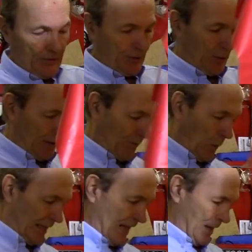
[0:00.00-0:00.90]
$30,
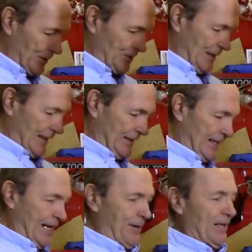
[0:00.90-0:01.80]
$40 in
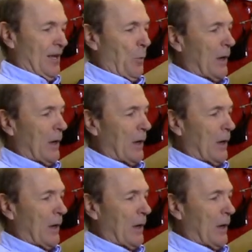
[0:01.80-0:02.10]
that area.